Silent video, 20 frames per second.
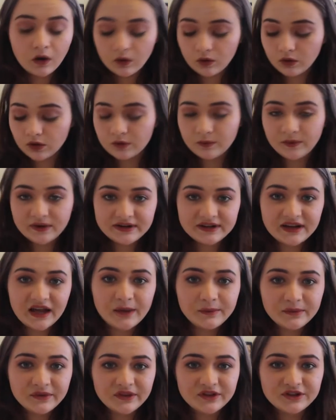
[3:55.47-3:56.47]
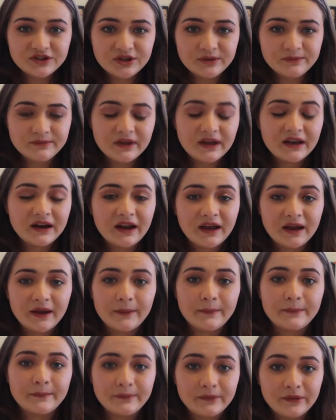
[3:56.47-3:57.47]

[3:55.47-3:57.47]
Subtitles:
or went down with the ship that night,